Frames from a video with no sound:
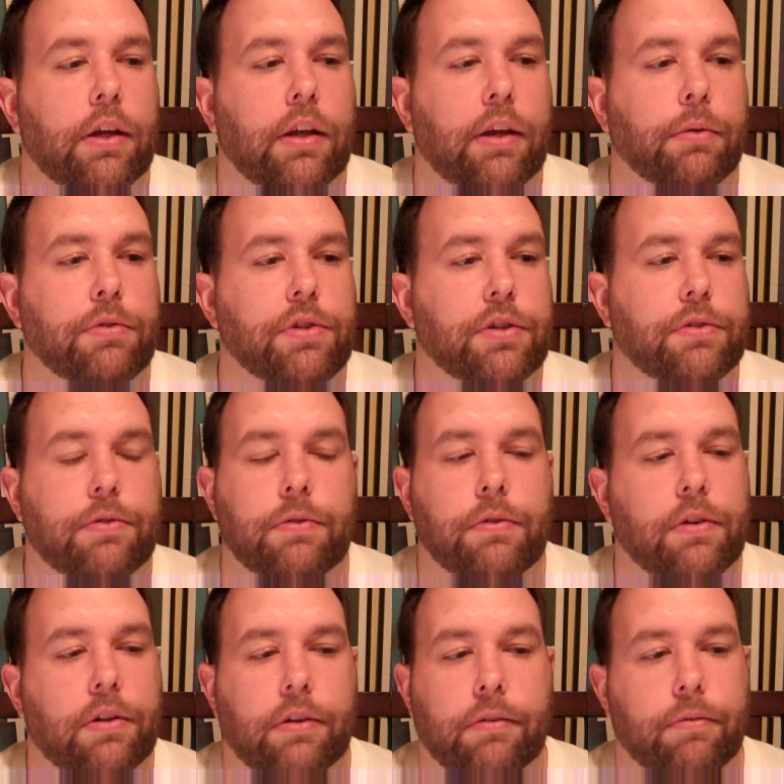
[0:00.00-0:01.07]
and it was just
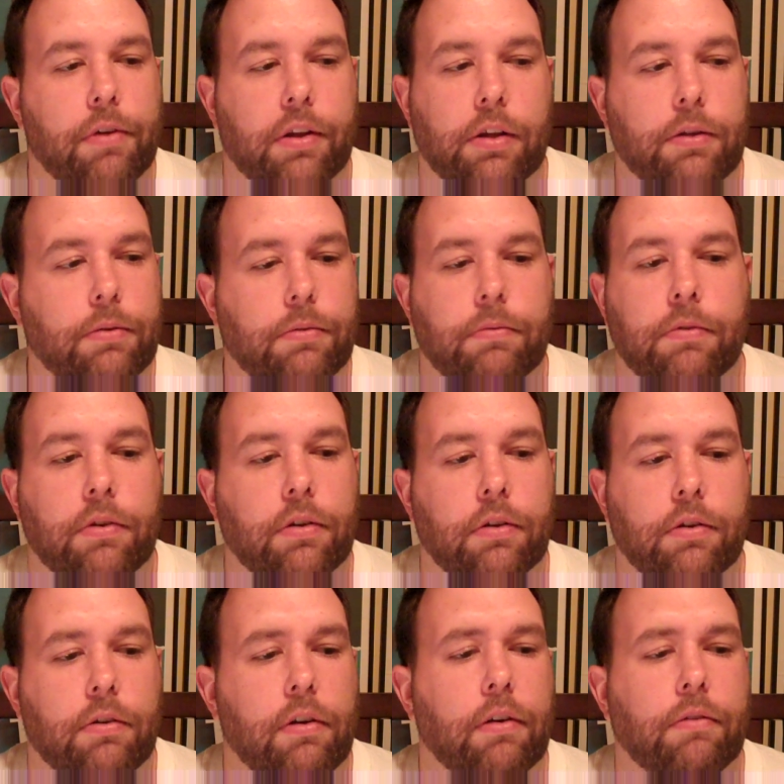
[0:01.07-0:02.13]
really,
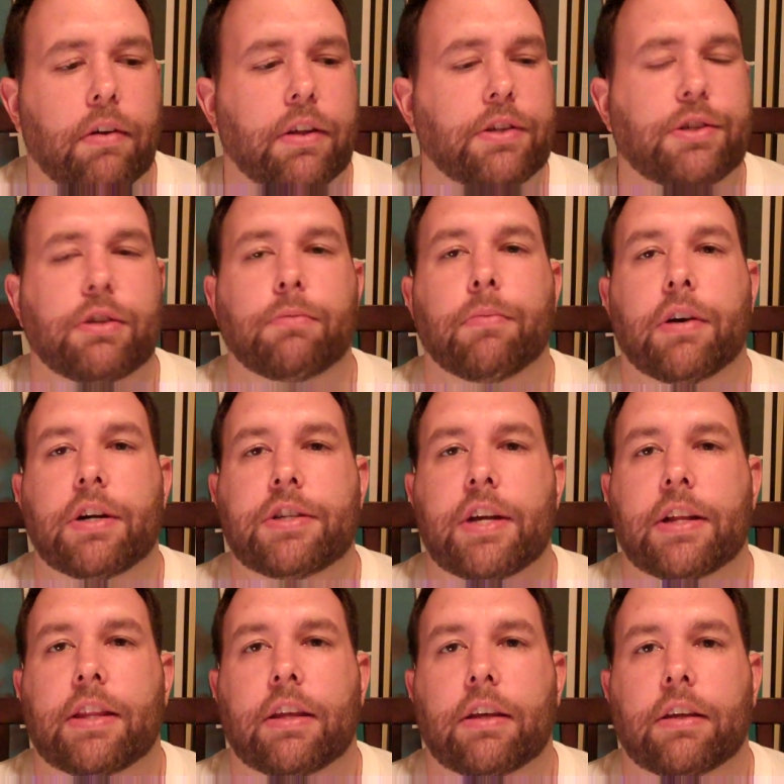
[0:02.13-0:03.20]
really too much,
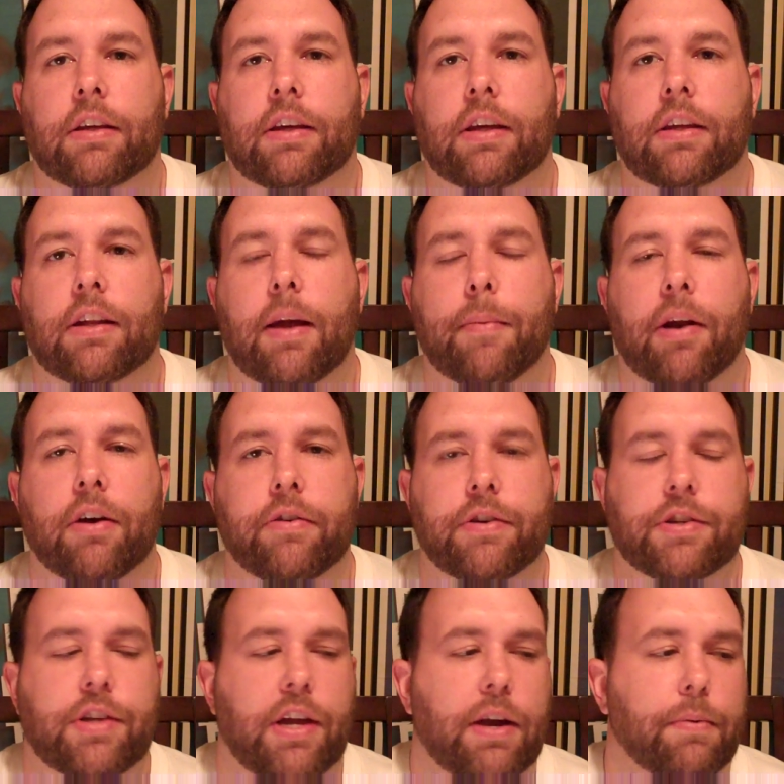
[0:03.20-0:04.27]
I think. I mean, I
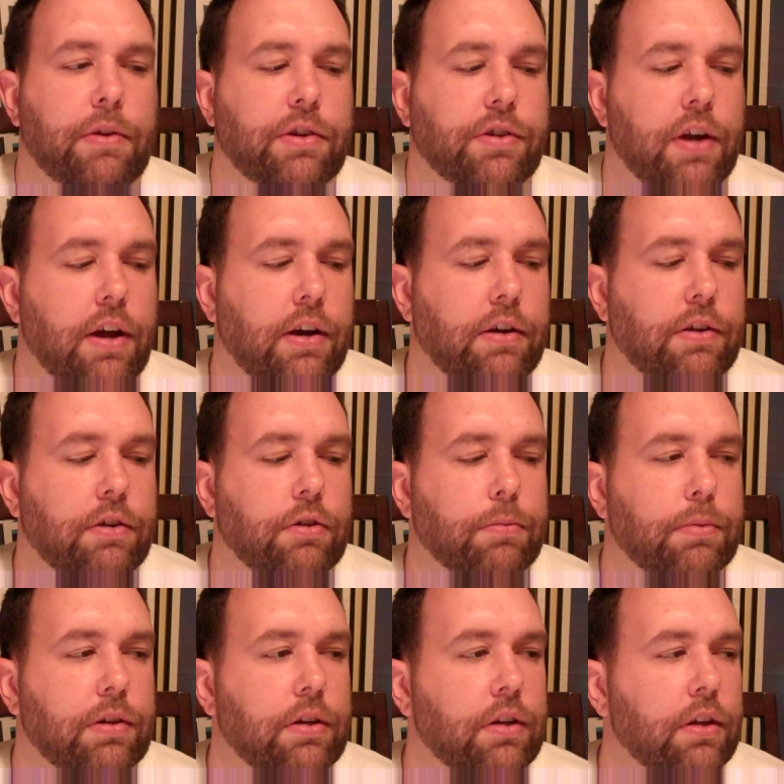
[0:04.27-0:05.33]
understand what he's trying to do,
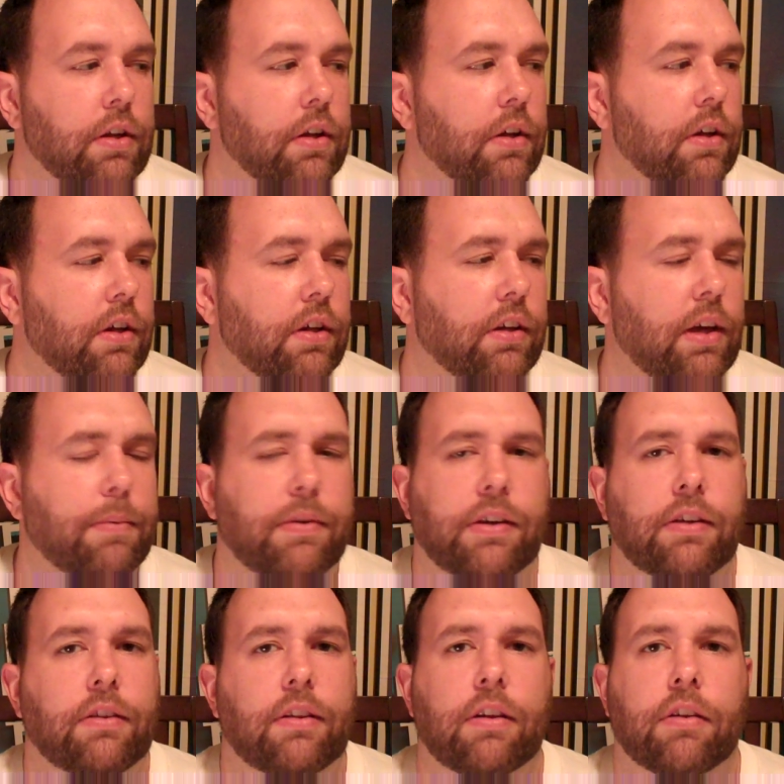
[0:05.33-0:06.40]
but give
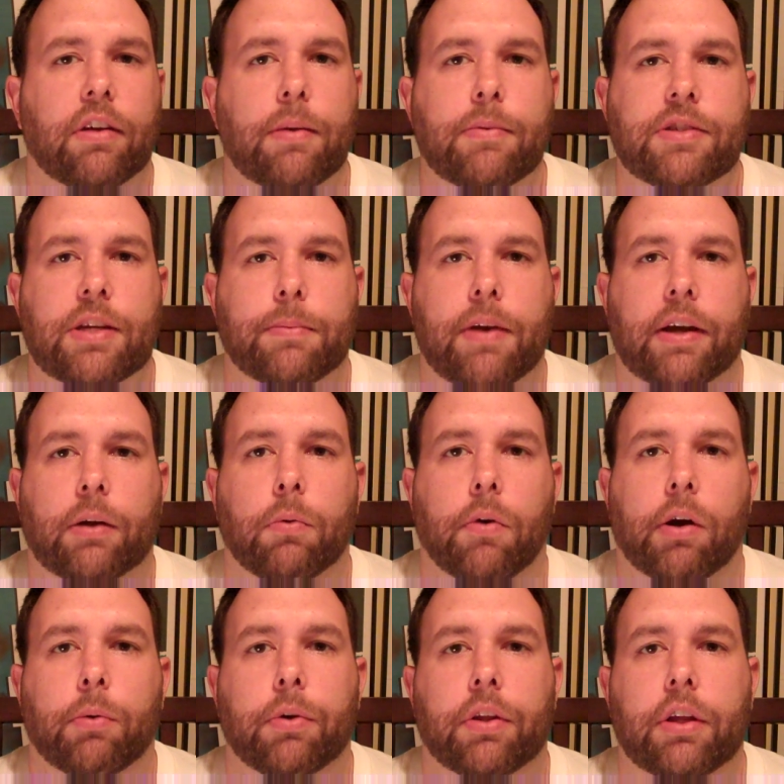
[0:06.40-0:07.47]
me something I can
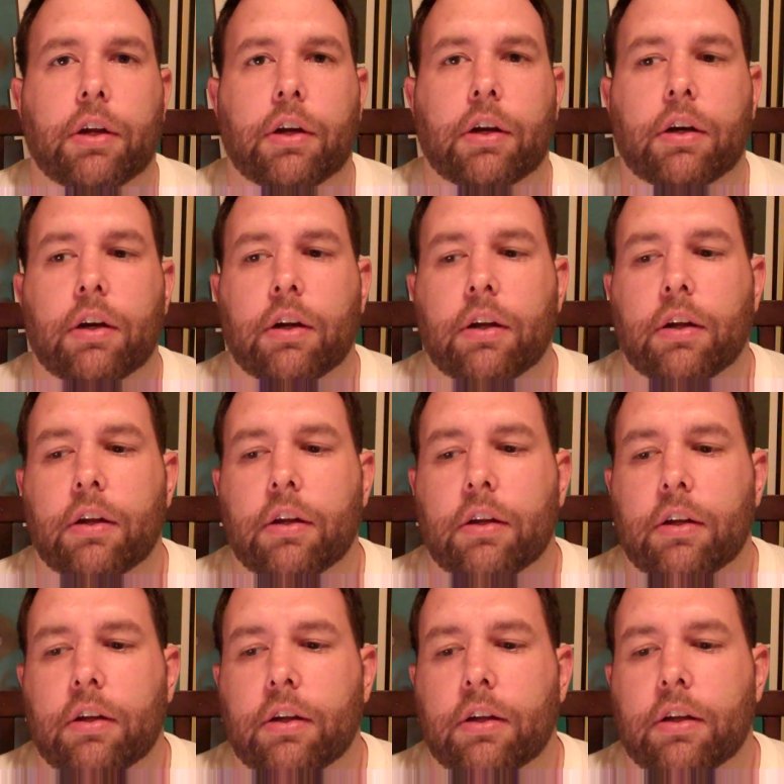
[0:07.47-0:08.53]
work with here.
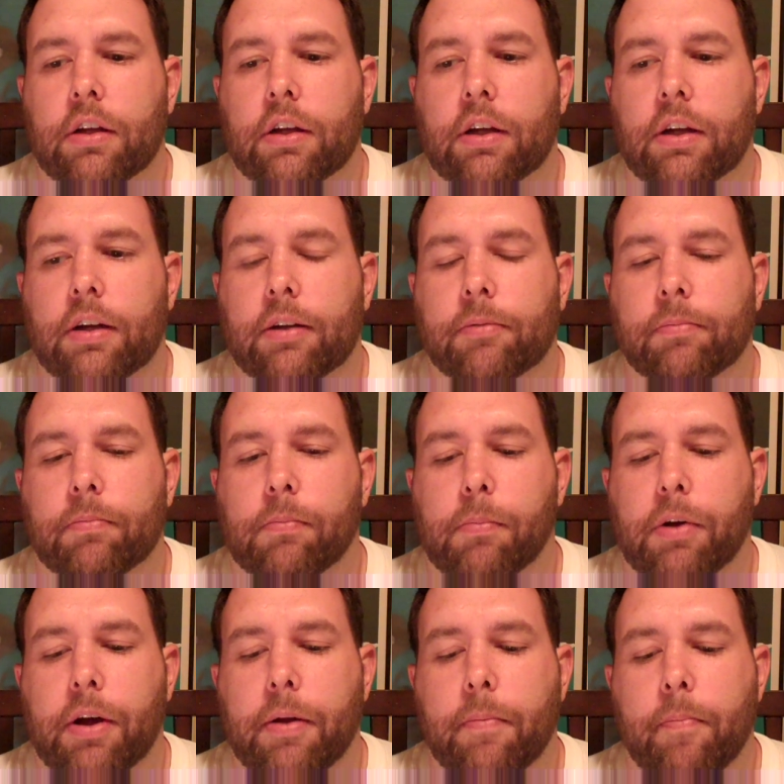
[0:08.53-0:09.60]

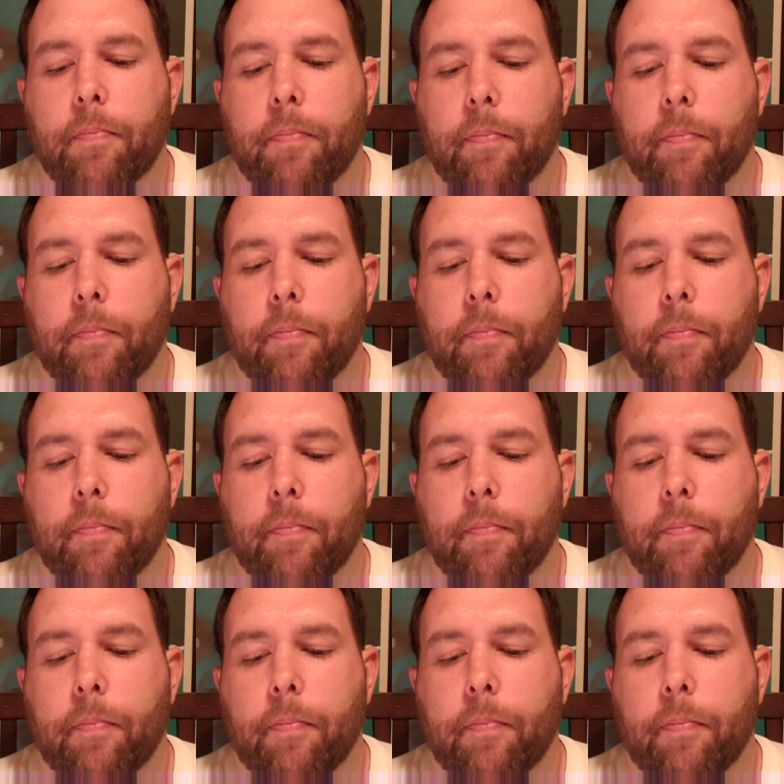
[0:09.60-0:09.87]
But